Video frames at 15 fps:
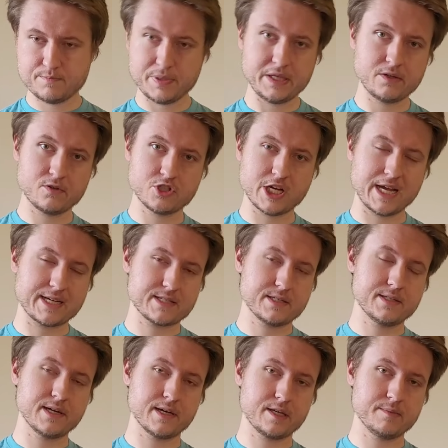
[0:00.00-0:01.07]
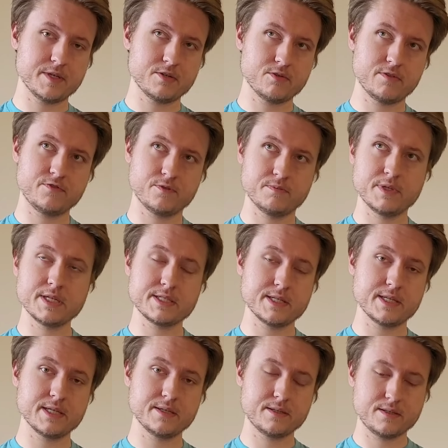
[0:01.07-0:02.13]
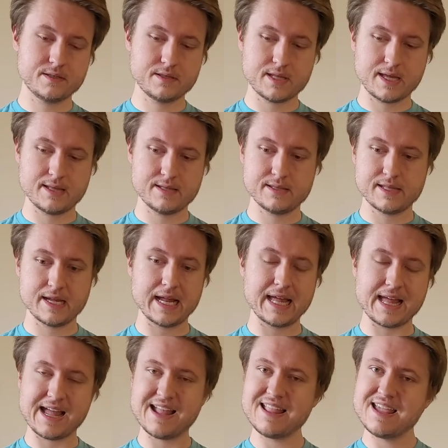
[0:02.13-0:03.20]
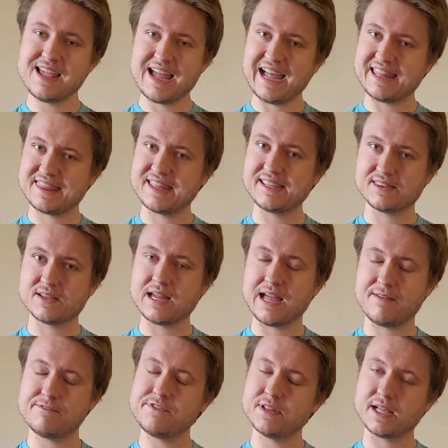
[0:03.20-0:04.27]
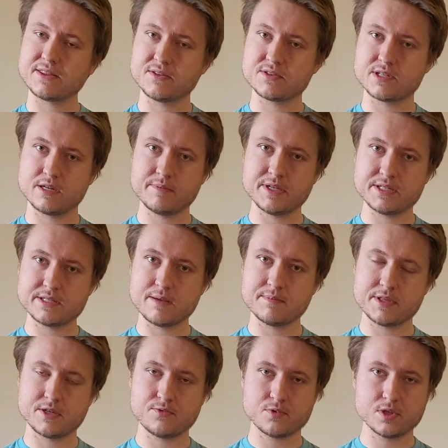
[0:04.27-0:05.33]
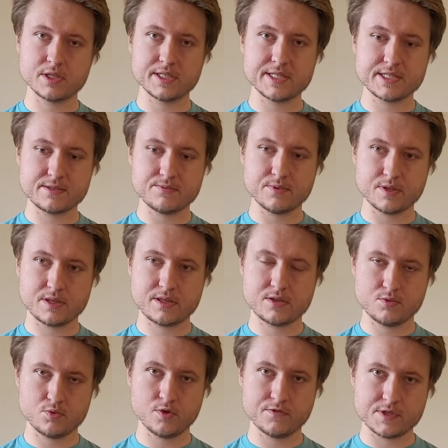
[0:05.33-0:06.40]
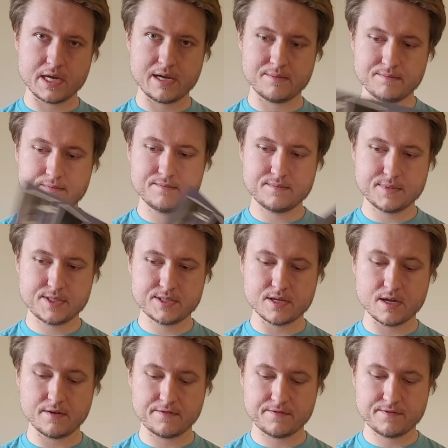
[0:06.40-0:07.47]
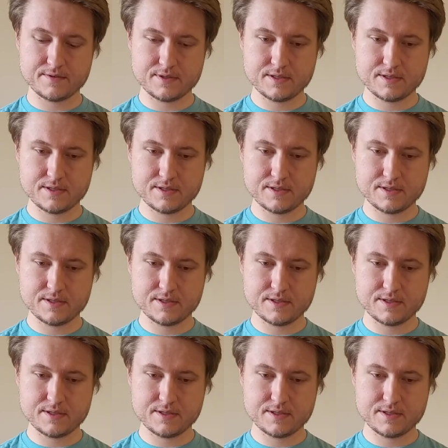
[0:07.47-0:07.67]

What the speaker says: Peter Jackson documentary from Disney. I feel like there's going to be something released with the rooftop stuff.